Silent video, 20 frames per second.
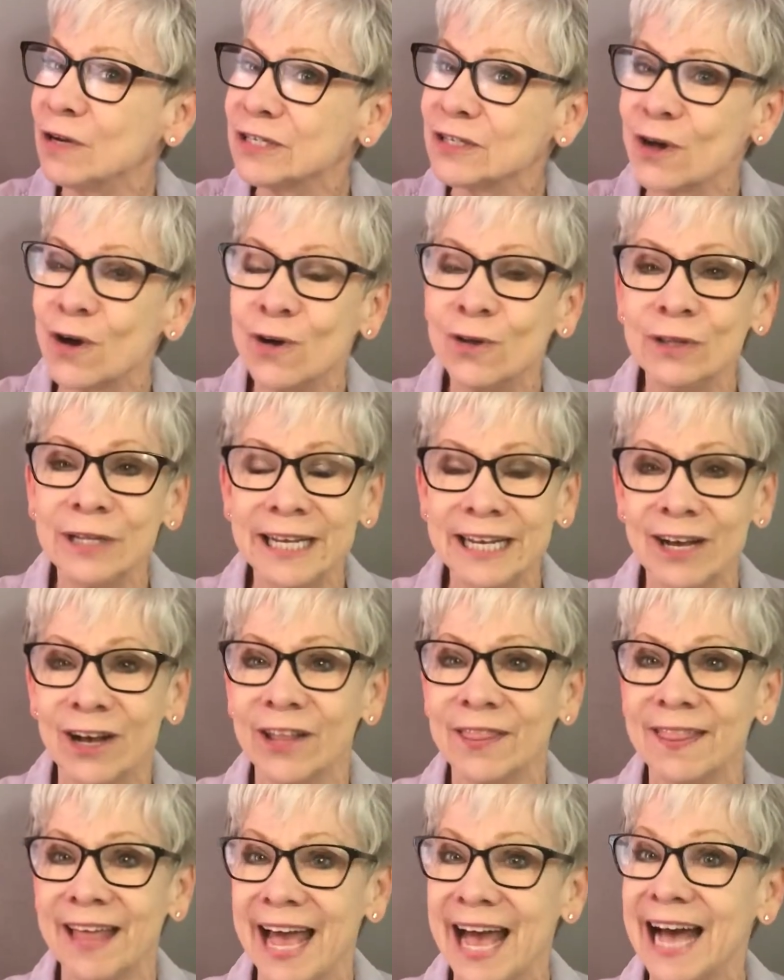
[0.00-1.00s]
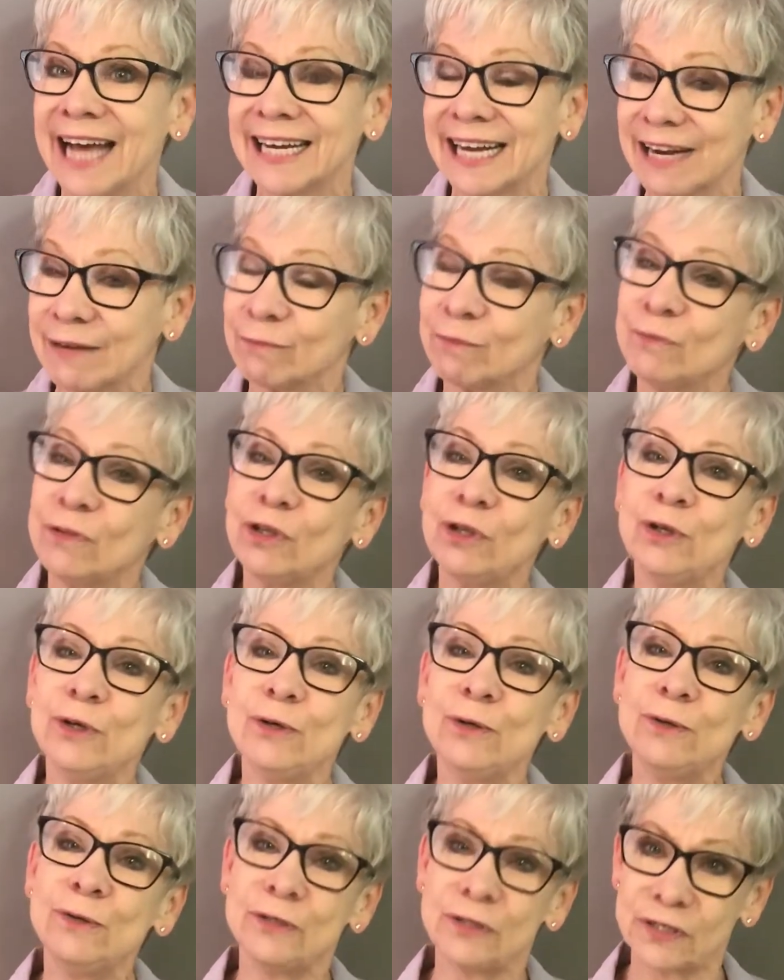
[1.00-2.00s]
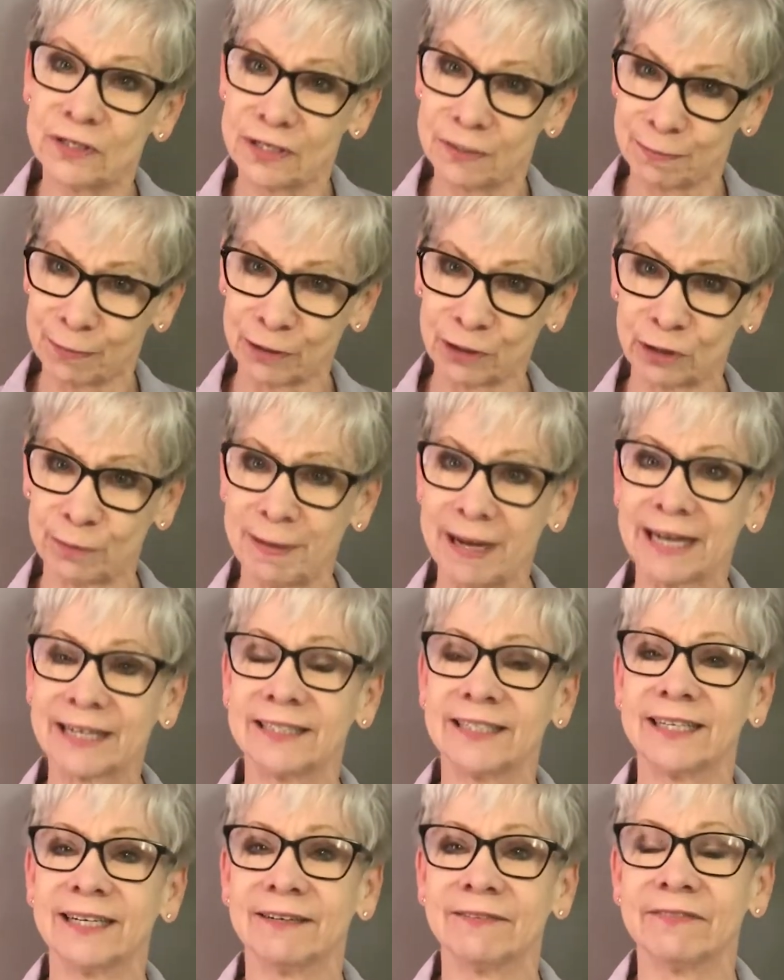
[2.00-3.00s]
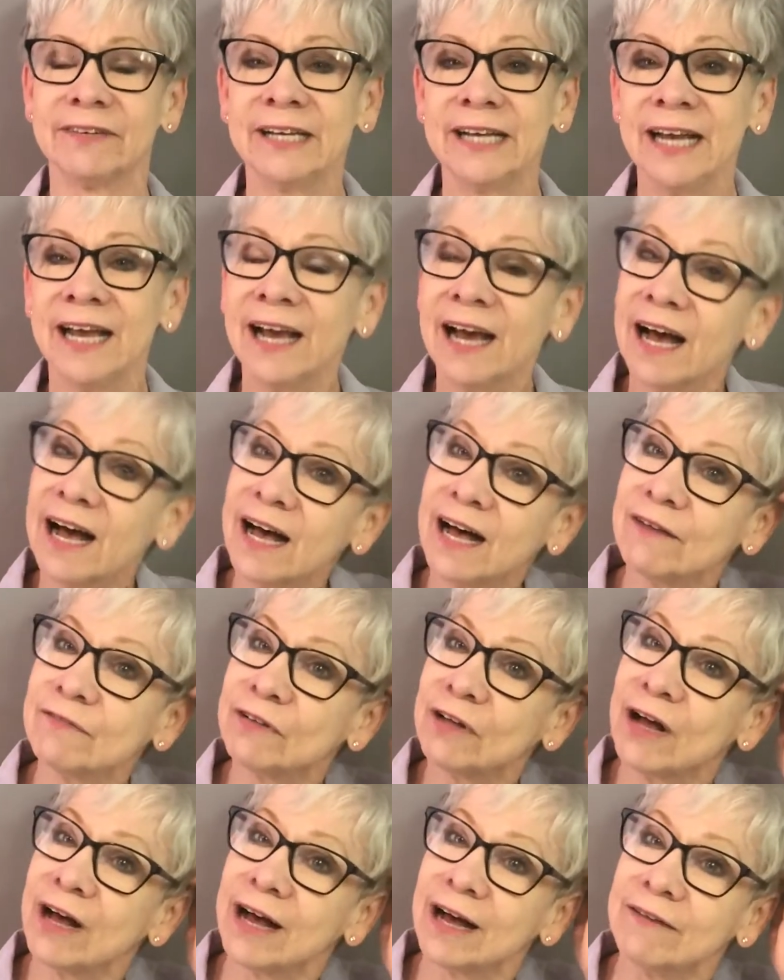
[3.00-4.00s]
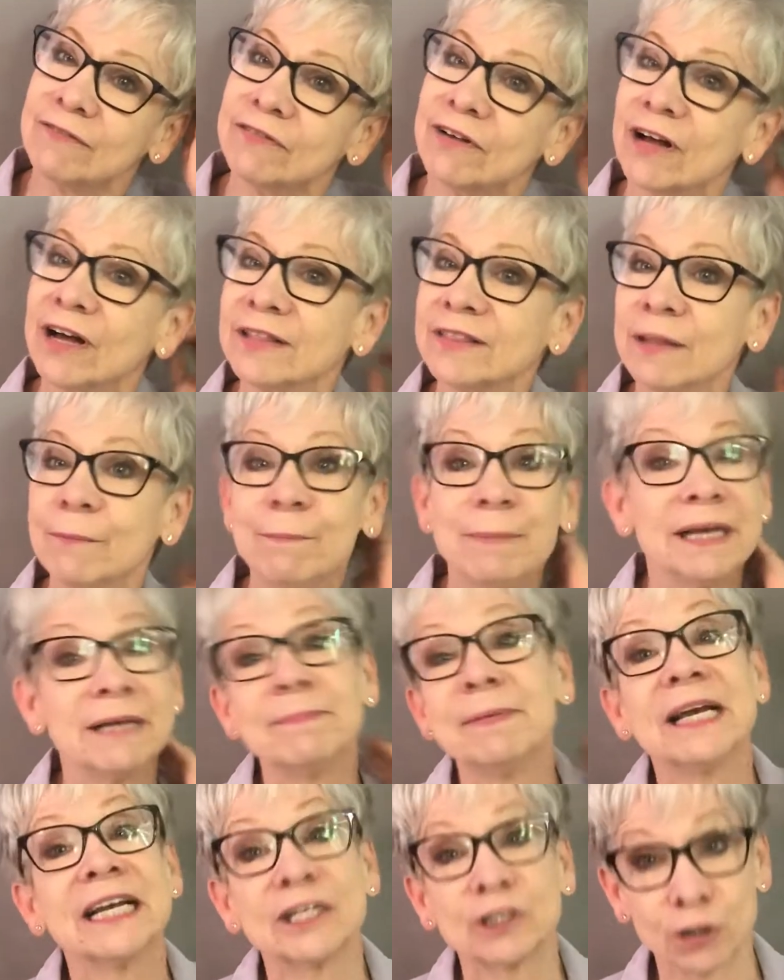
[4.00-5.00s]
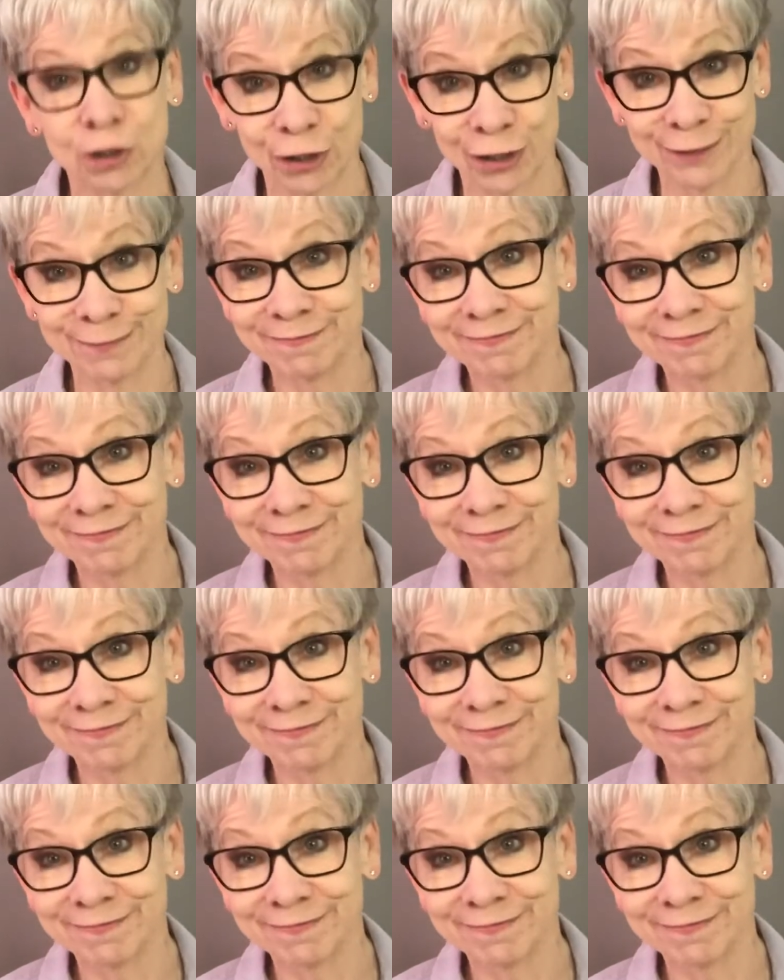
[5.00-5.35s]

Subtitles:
only on that and lose the perspective of the big picture.